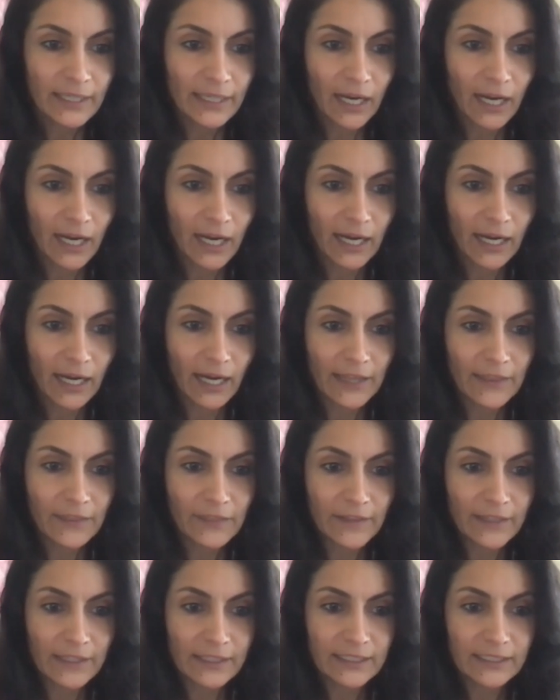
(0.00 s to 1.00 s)
I
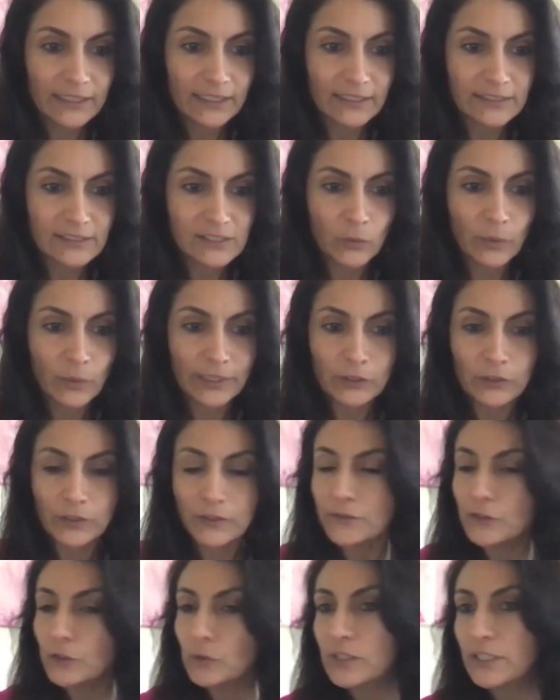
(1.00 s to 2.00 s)
think it's quicker
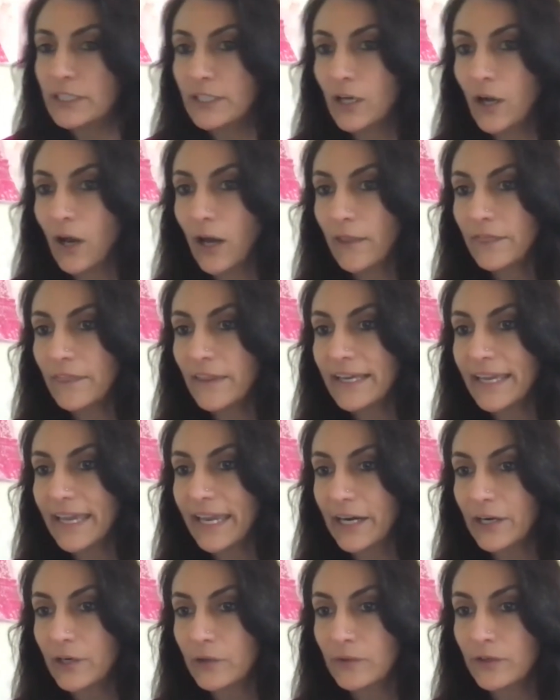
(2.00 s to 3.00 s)
if you click on the
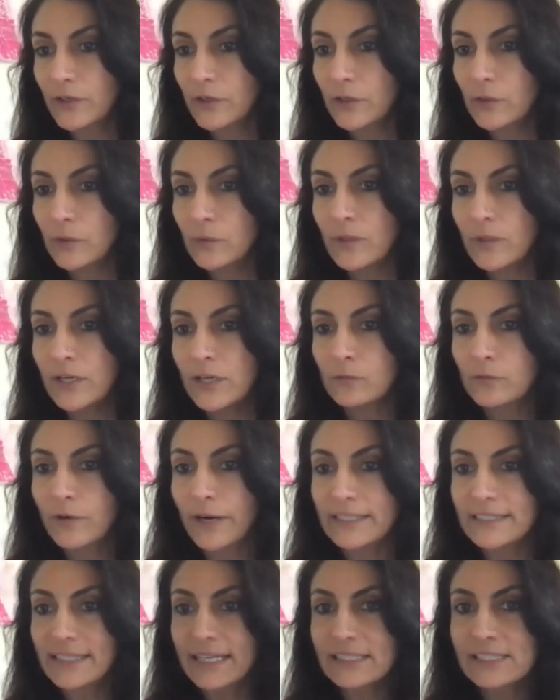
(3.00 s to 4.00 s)
arrow
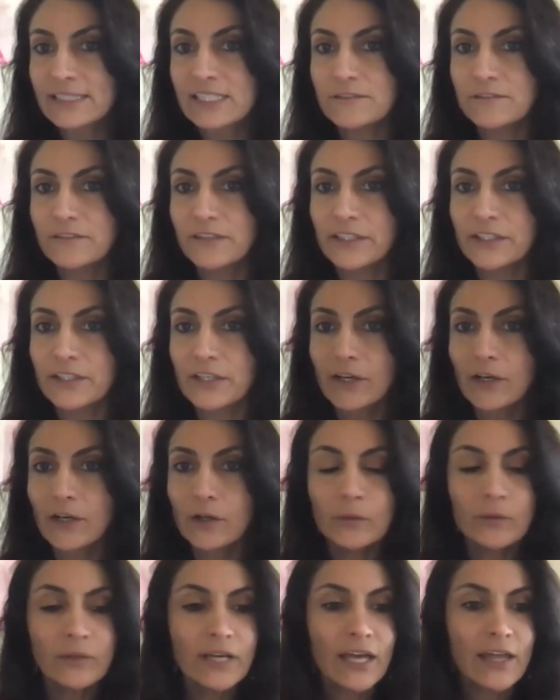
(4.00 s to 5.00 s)
right next to
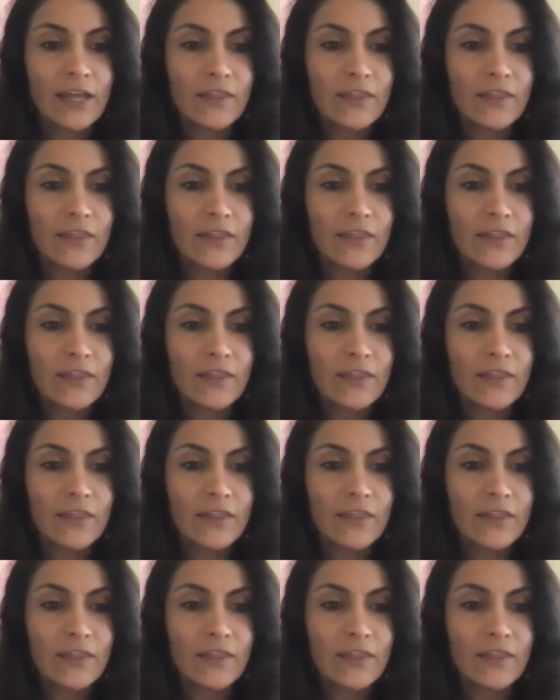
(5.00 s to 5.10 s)
video,